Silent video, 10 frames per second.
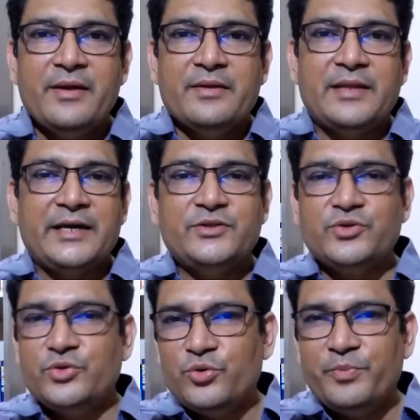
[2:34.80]
That is,
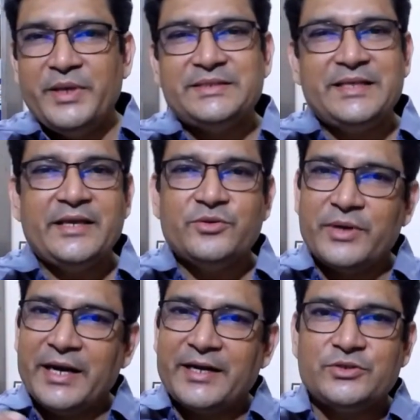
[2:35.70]
you do BCA, you
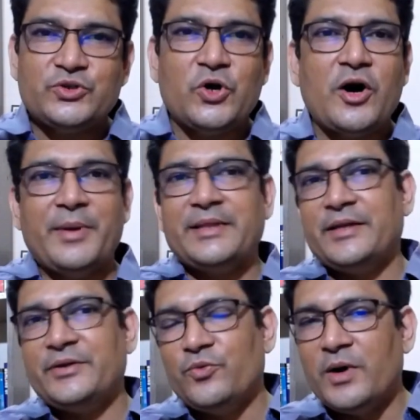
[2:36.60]
get a job, and
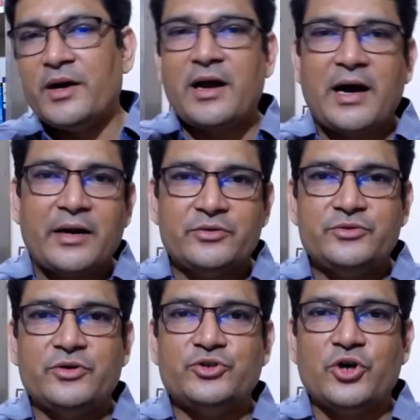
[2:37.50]
then you work hard on
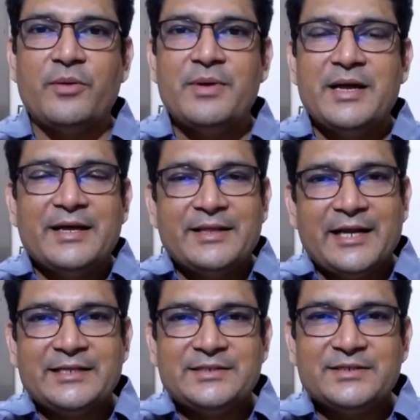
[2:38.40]
your job.
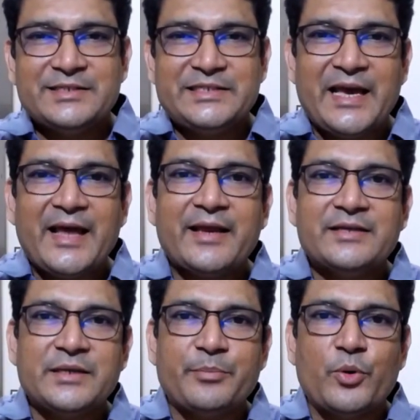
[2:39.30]
That is the
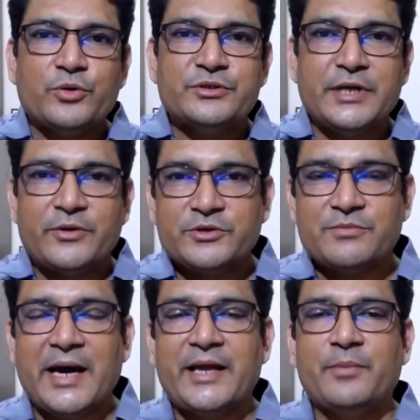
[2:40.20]
staircase approach. That was
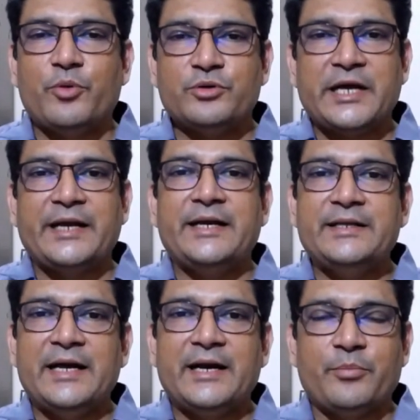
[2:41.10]
my approach. I did
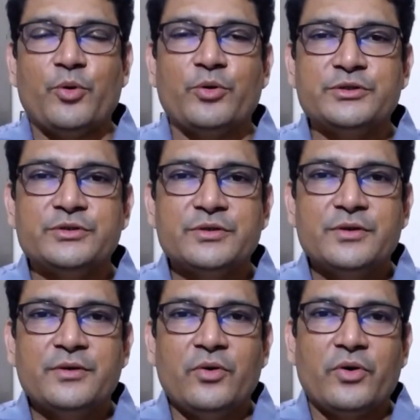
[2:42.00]
that approach.
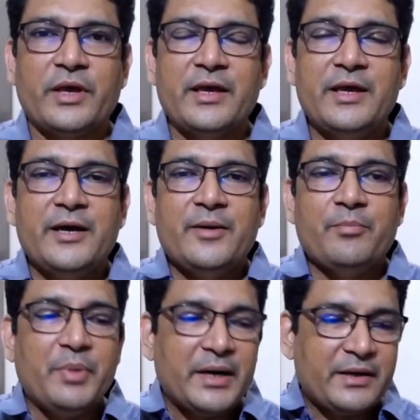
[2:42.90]
Okay.
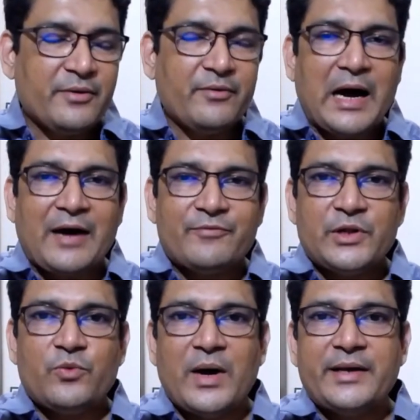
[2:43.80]
But
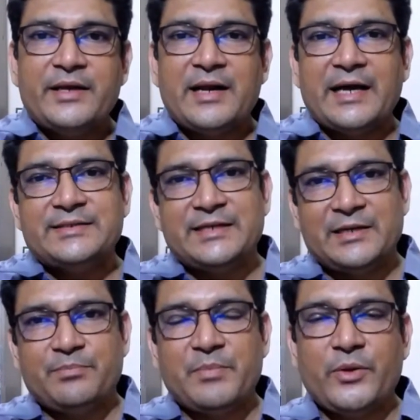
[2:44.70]
after one year, I set
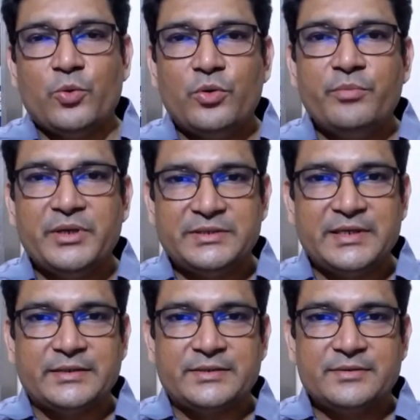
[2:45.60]
up my own
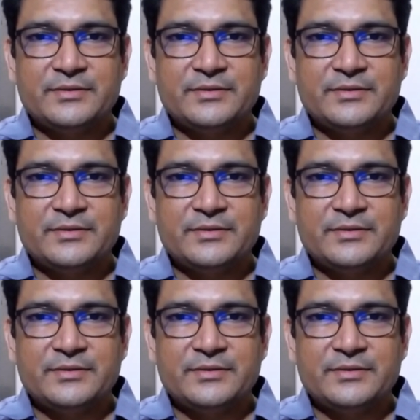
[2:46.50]
business.